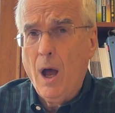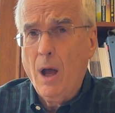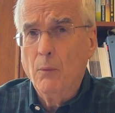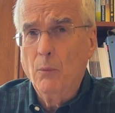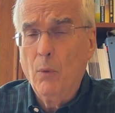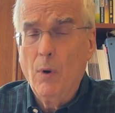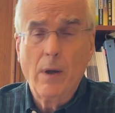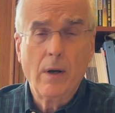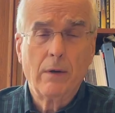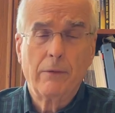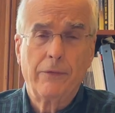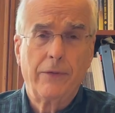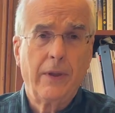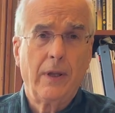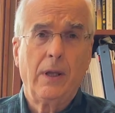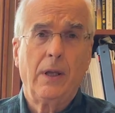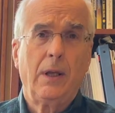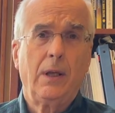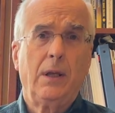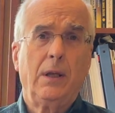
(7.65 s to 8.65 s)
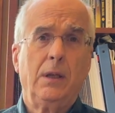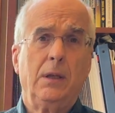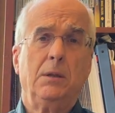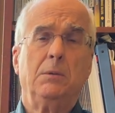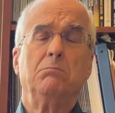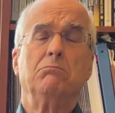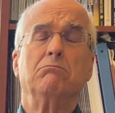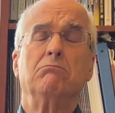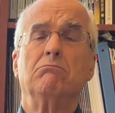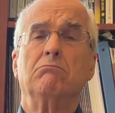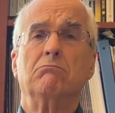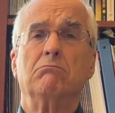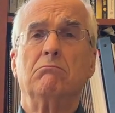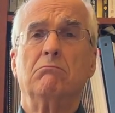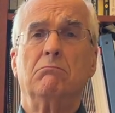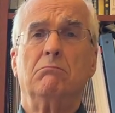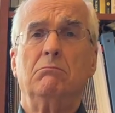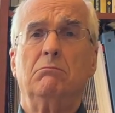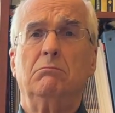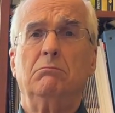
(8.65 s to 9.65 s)
One of the
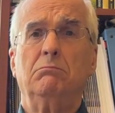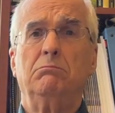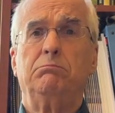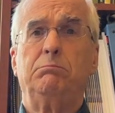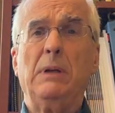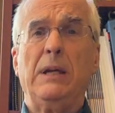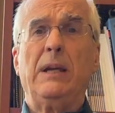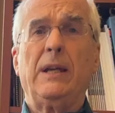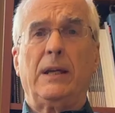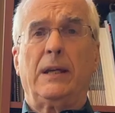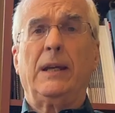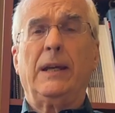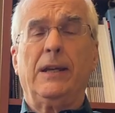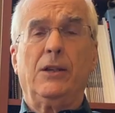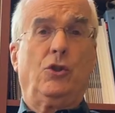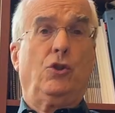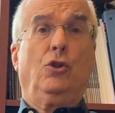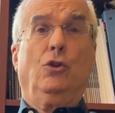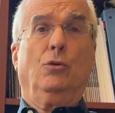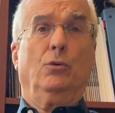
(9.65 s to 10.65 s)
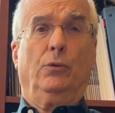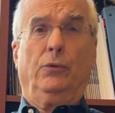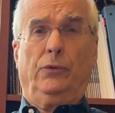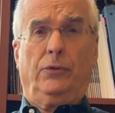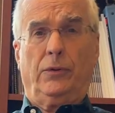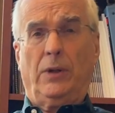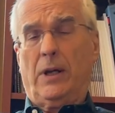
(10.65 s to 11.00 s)
big issues,